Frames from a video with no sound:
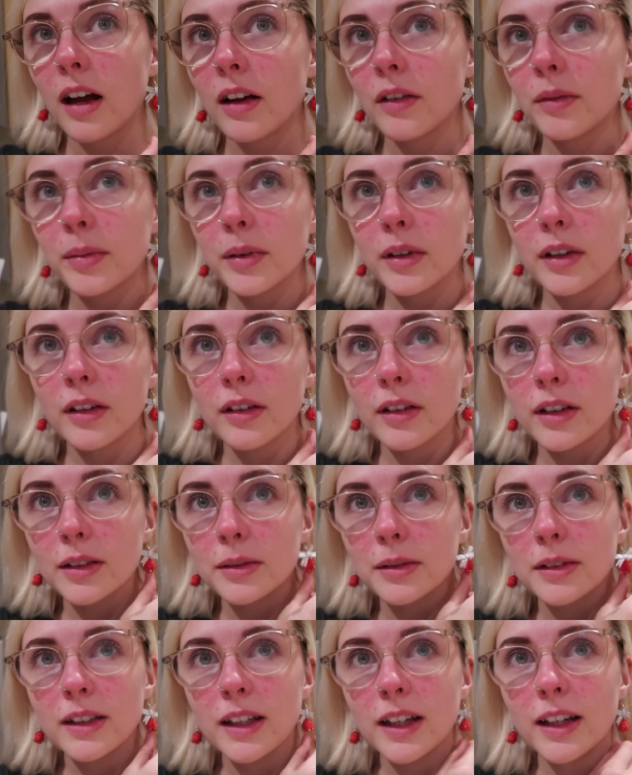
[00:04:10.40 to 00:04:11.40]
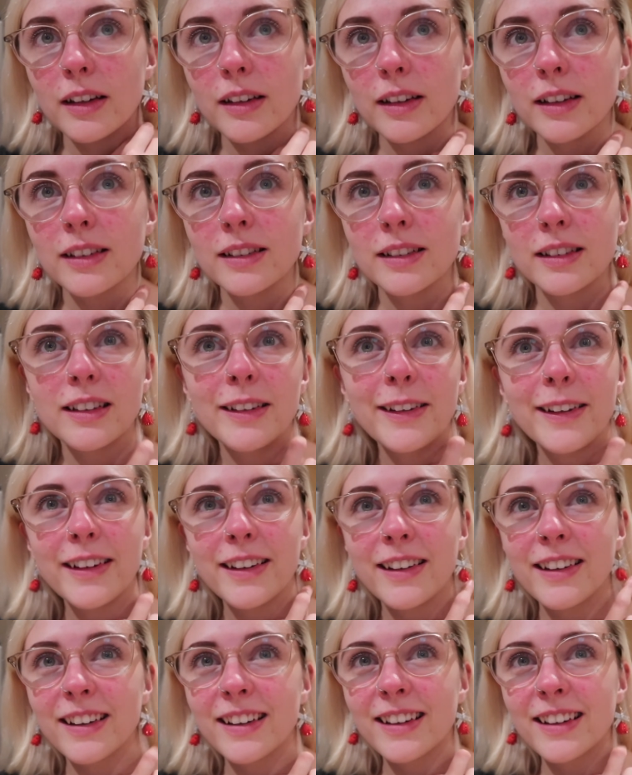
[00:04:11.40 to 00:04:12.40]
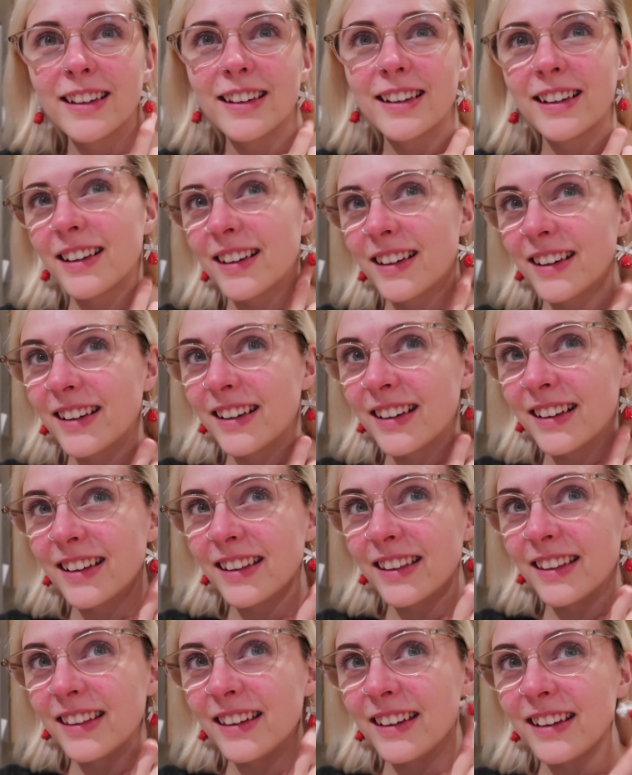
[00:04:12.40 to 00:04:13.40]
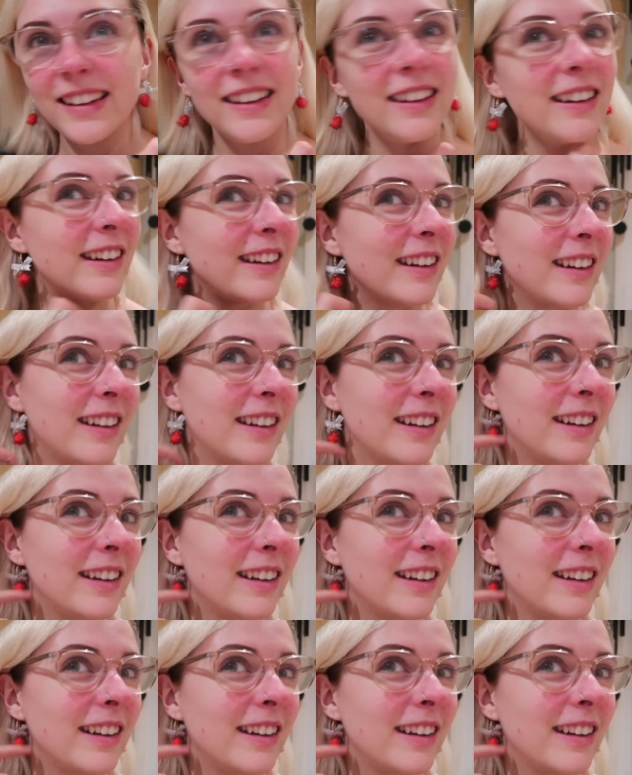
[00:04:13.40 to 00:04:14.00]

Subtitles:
I've put Christmas earrings on, look! Dee-dee!